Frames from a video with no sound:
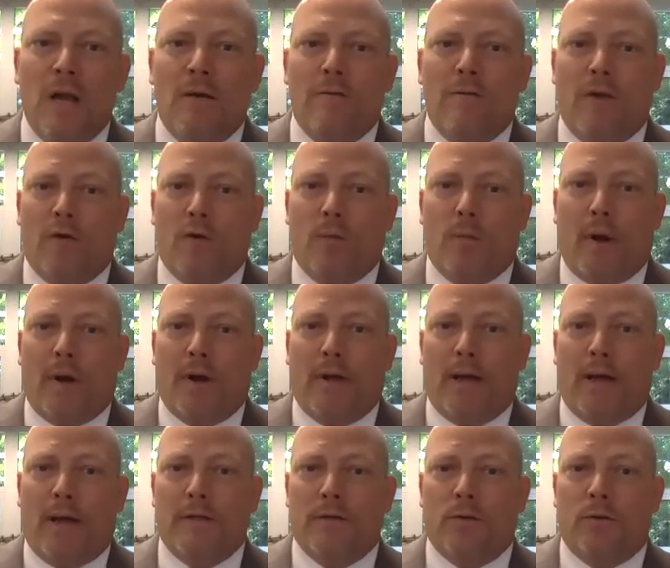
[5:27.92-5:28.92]
Fairview
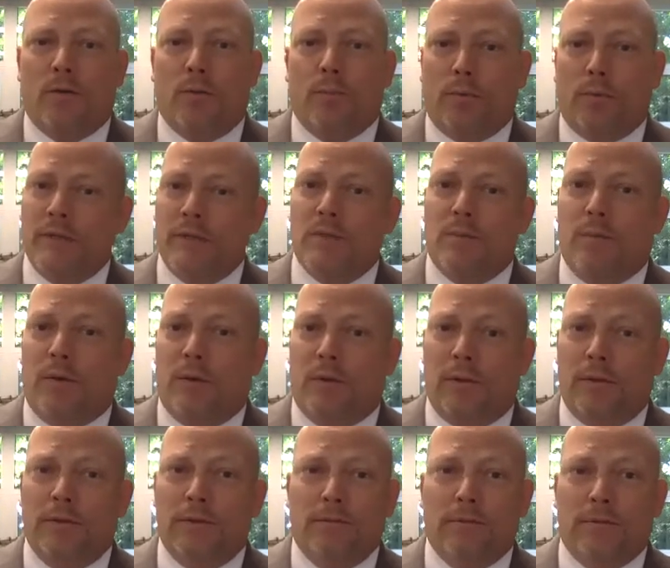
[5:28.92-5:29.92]
High School
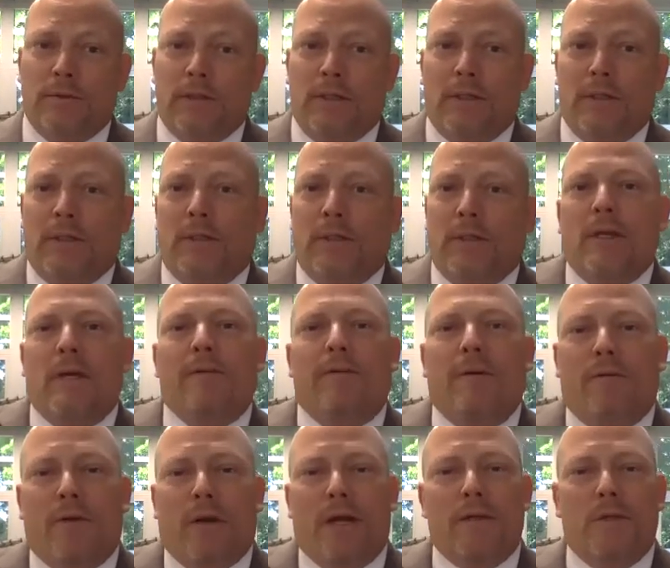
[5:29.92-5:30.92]
principal
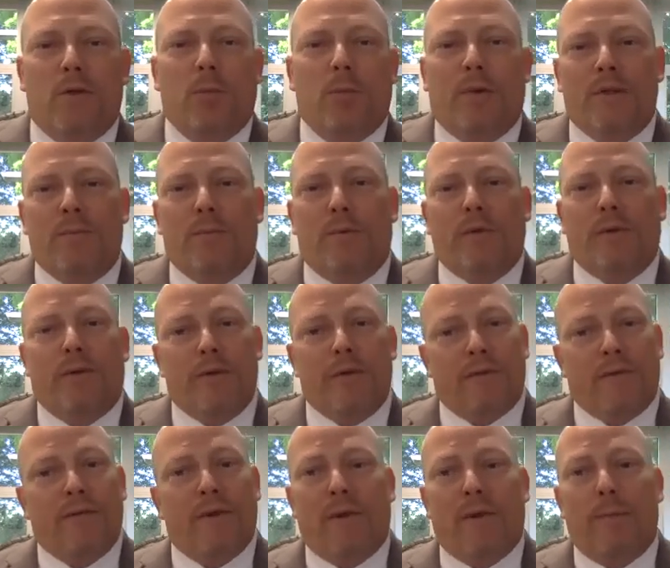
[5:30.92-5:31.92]

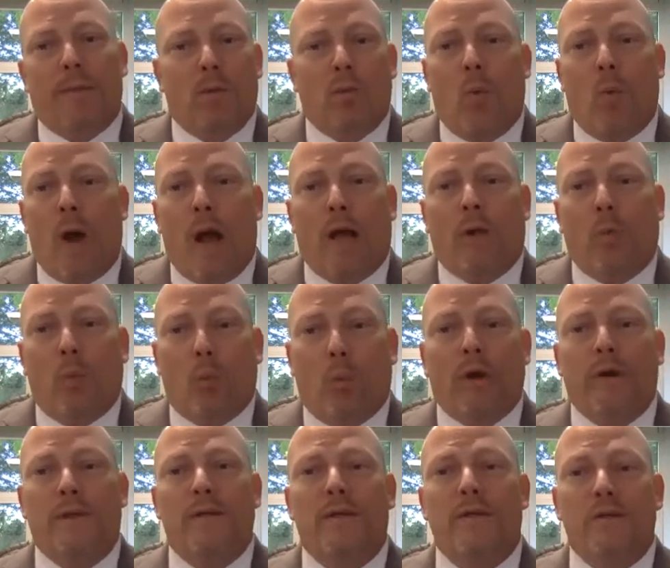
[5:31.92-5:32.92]
Chris Vicka, meanwhile,
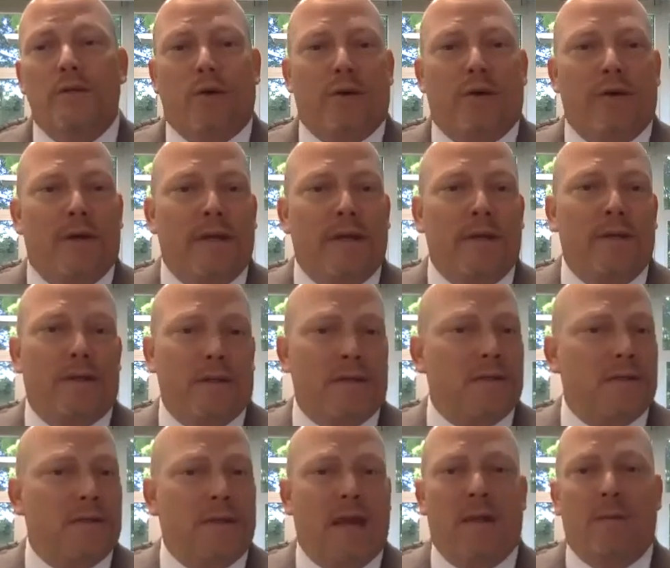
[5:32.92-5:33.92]
worked during
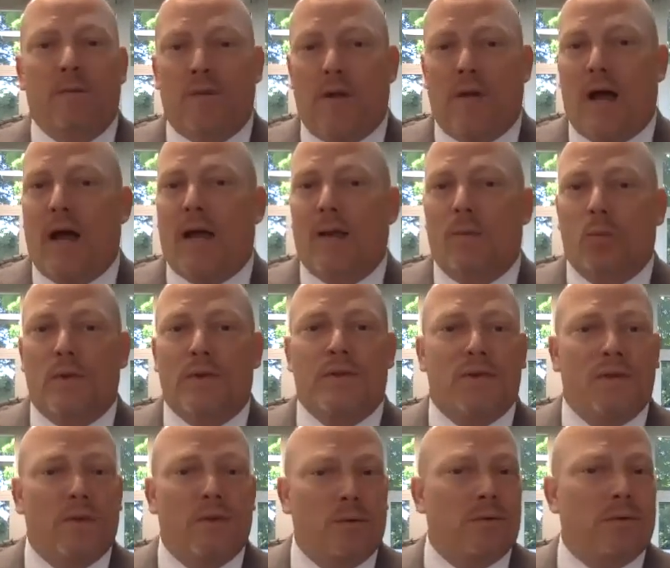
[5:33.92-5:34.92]
this same time with
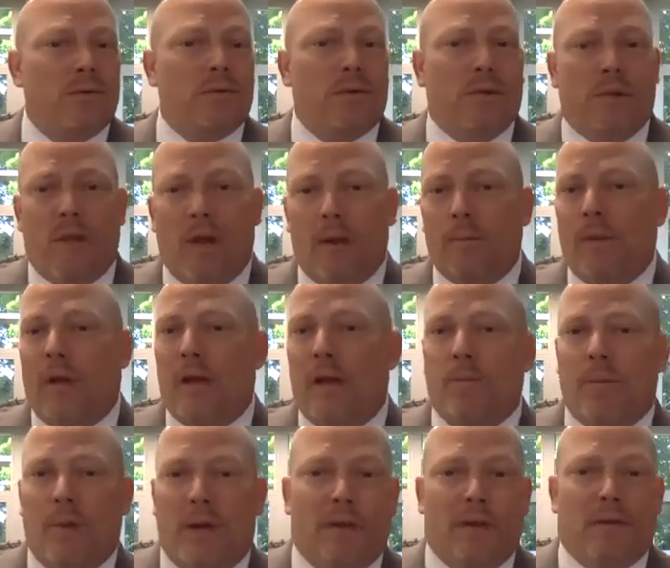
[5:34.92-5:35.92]
students, alumni,
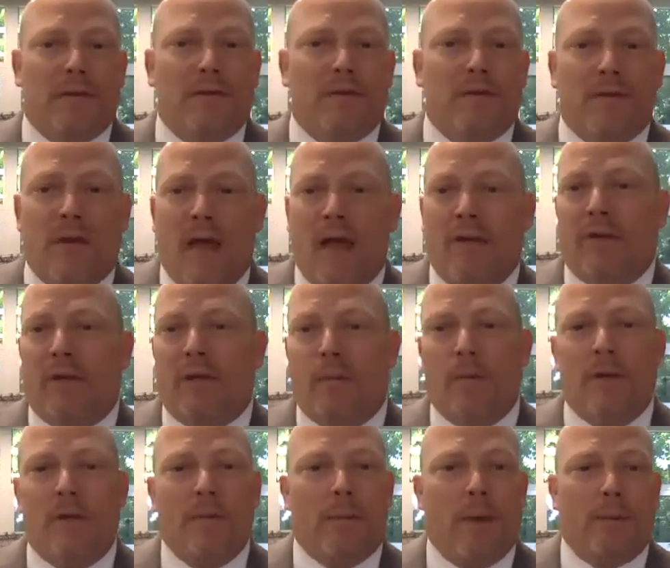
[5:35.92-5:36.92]
parents, staff, and
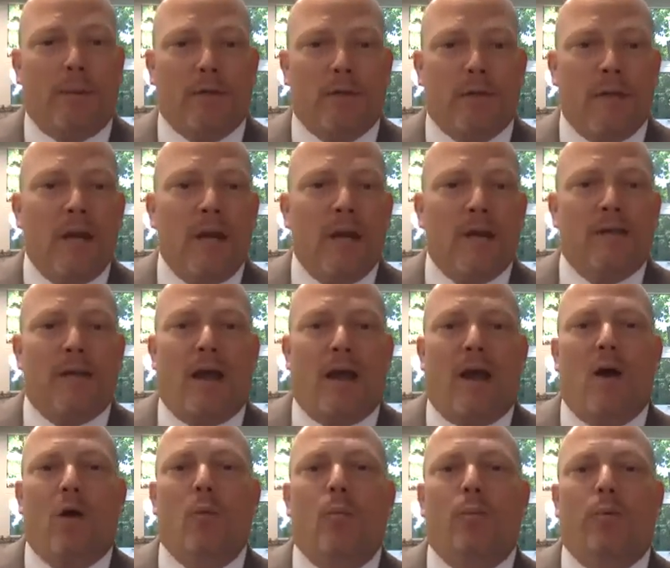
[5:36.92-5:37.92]
community members to
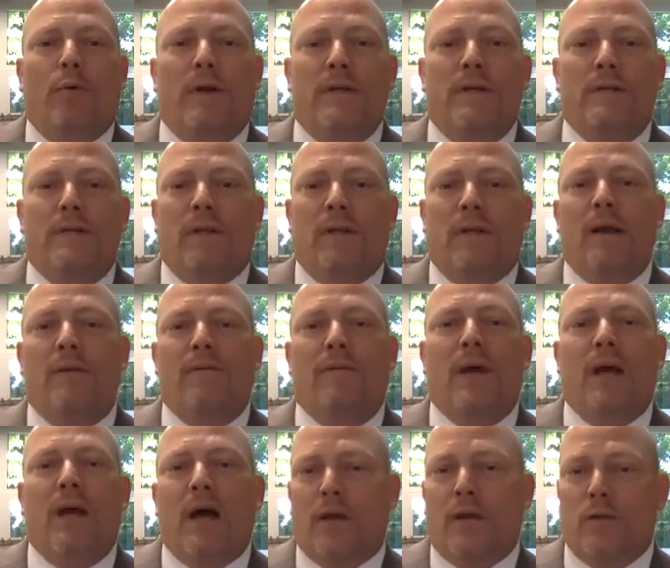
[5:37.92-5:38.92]
help bring to life
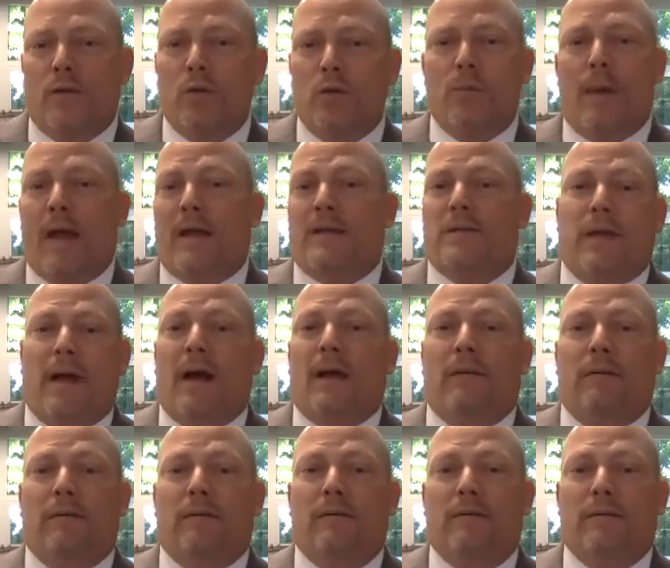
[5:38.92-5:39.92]
a new
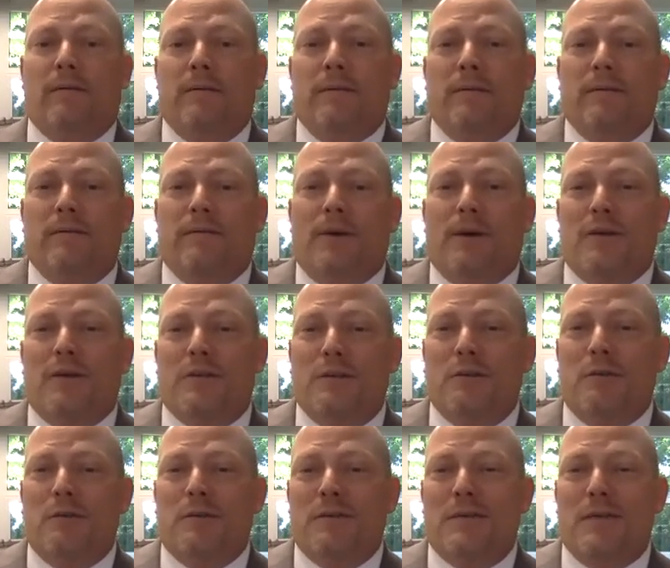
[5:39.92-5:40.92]
mascot for our
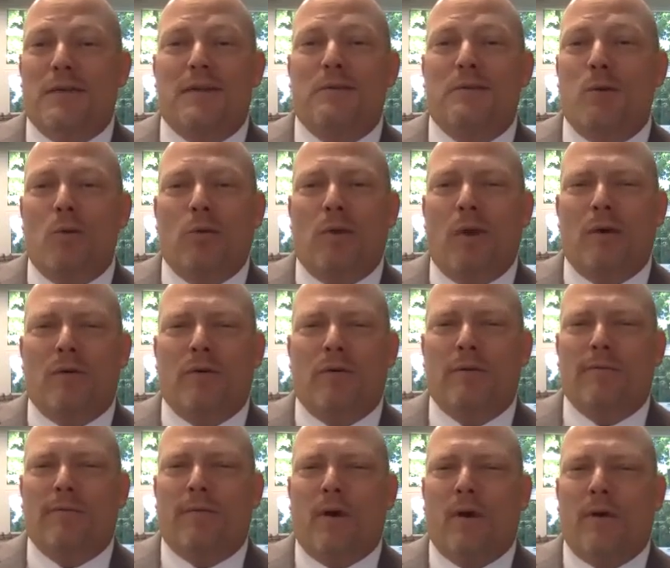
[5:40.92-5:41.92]
students that no longer
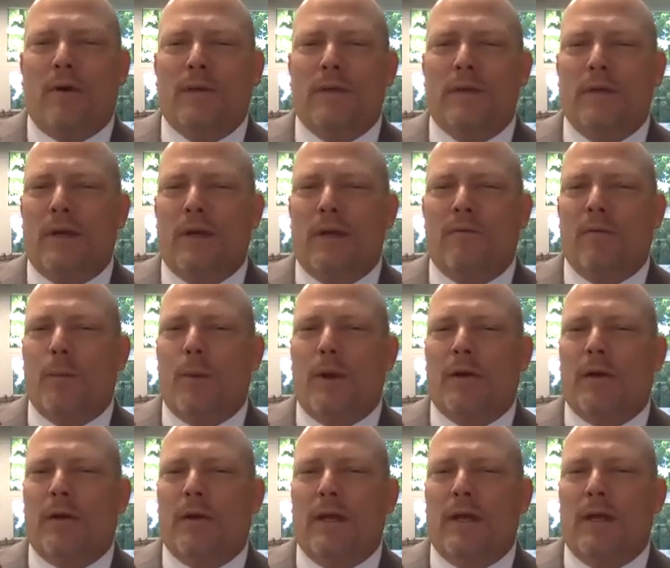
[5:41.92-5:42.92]
involved the Native
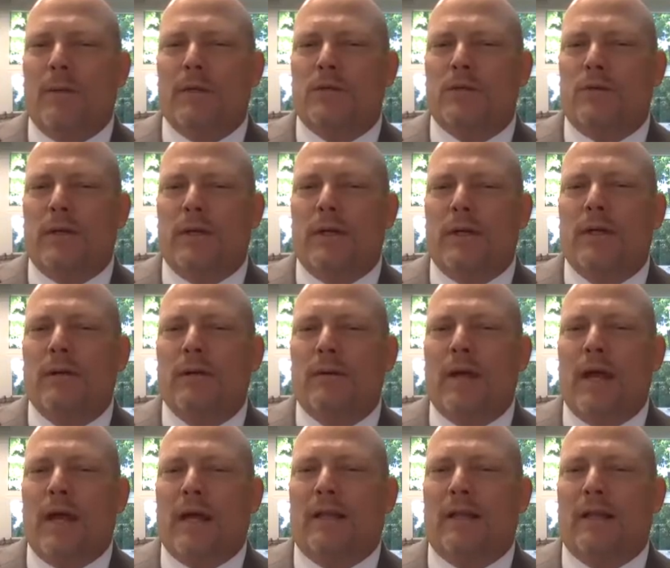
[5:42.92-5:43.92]
American imagery
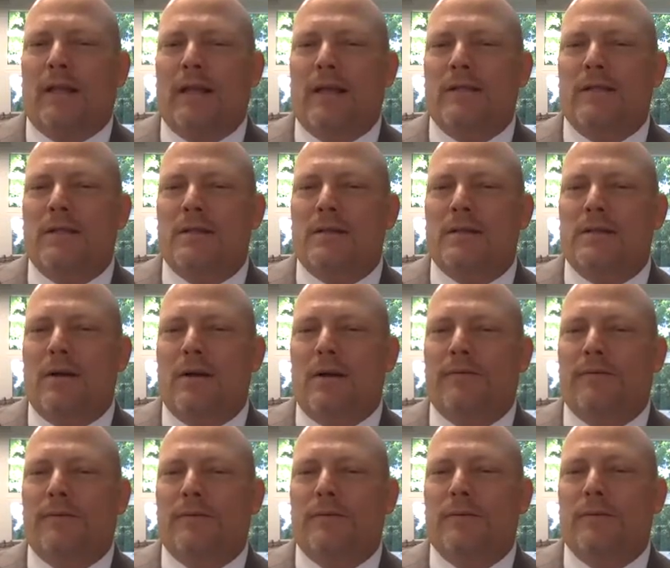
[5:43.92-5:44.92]
and lent
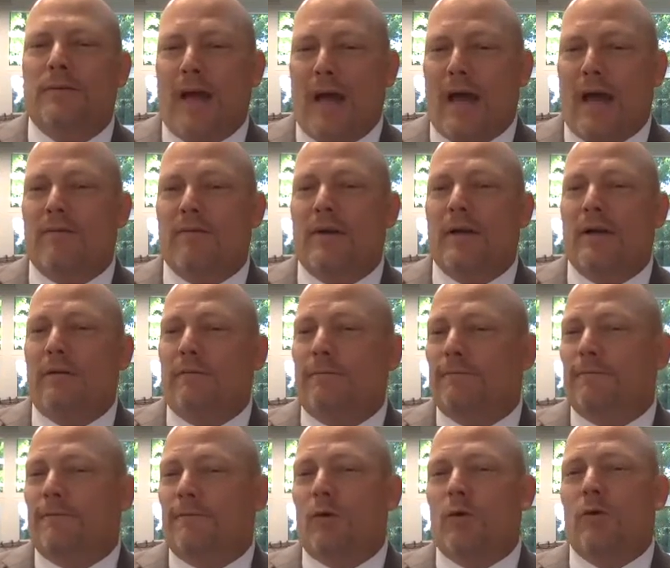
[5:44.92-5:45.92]
itself to having a
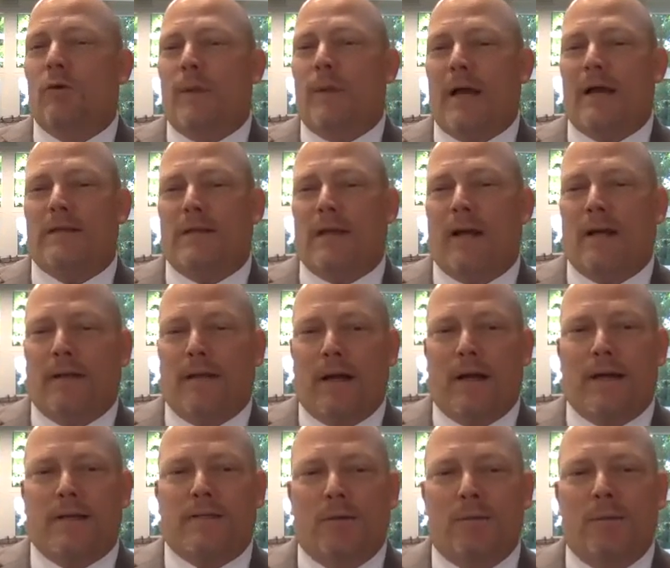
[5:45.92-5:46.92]
full mascot
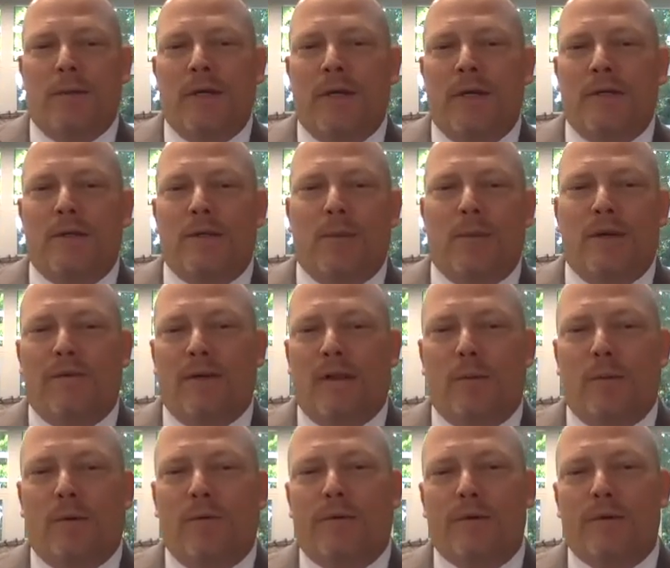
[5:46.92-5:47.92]
costume to be
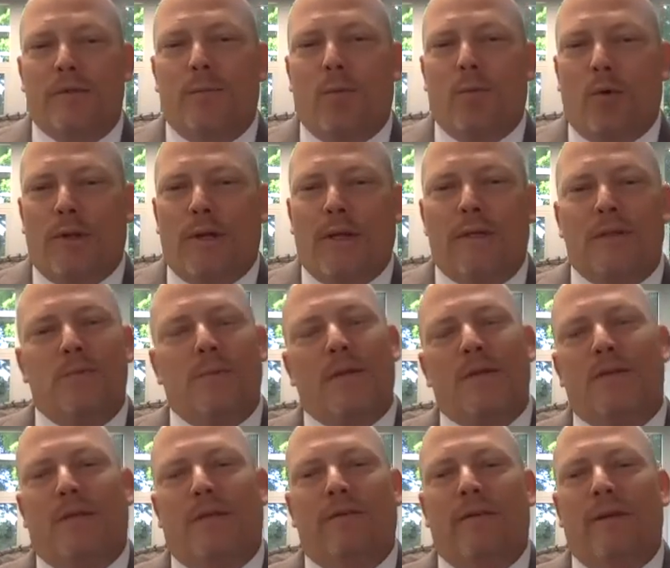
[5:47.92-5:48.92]
available for sporting and
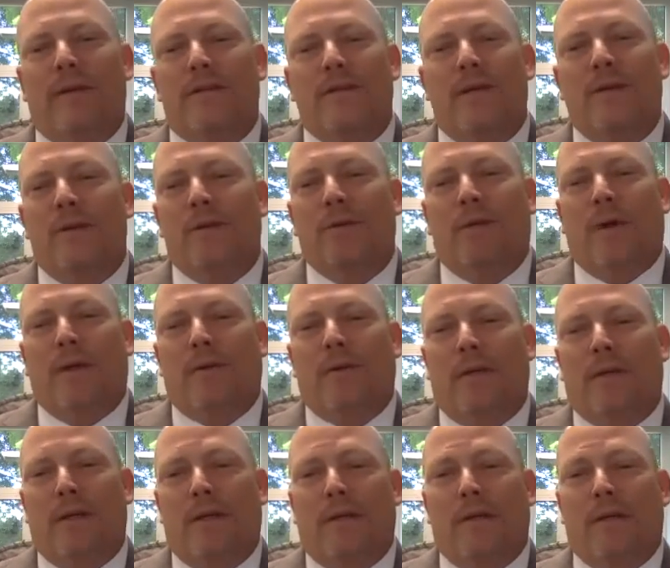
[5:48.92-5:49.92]
special events throughout
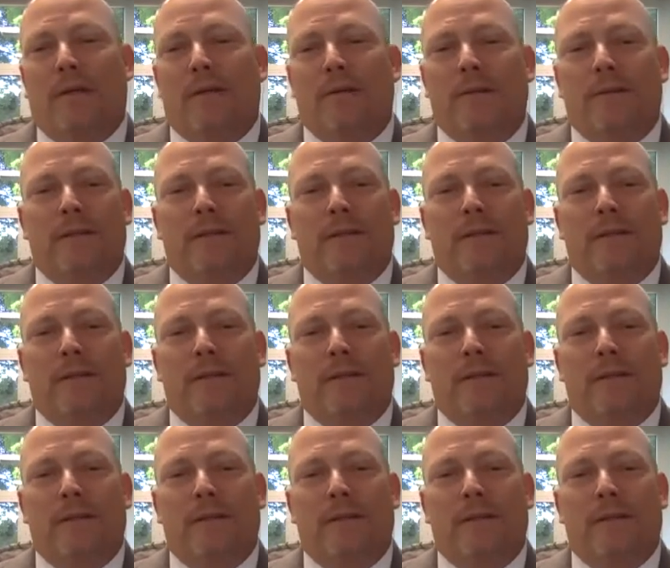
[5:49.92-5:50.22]
the year.